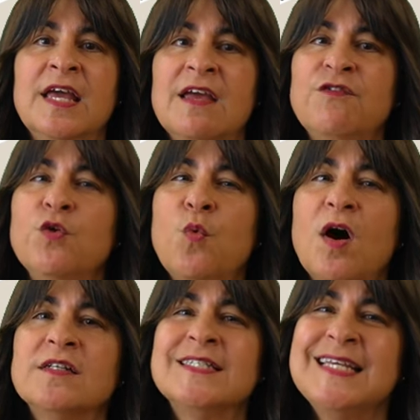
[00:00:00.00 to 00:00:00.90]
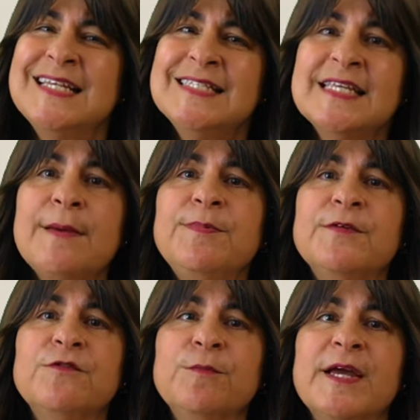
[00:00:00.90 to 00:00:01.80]
If you want in depth
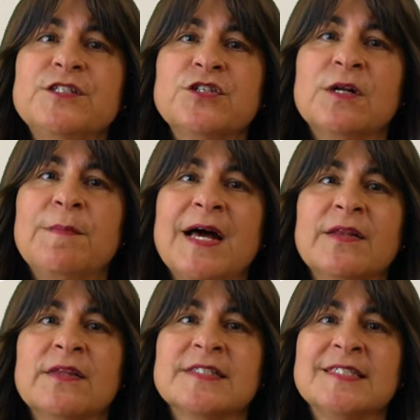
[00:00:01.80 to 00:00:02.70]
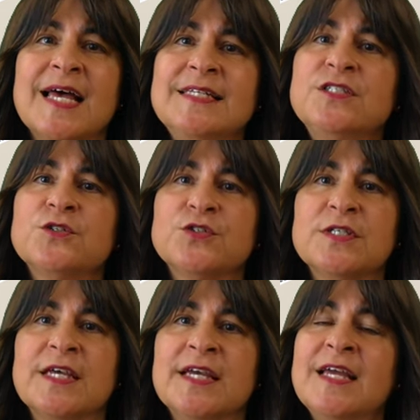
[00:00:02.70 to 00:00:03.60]
information about the sites you're
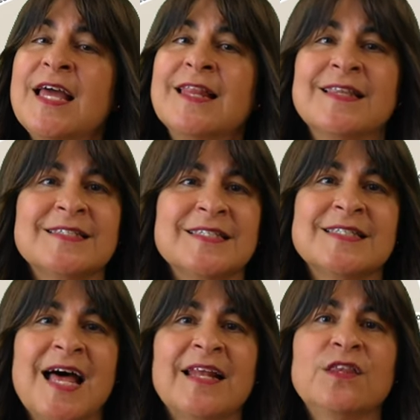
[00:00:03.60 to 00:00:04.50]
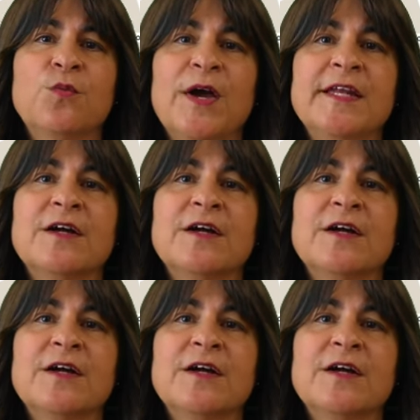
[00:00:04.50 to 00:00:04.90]
seeing, this is not the way to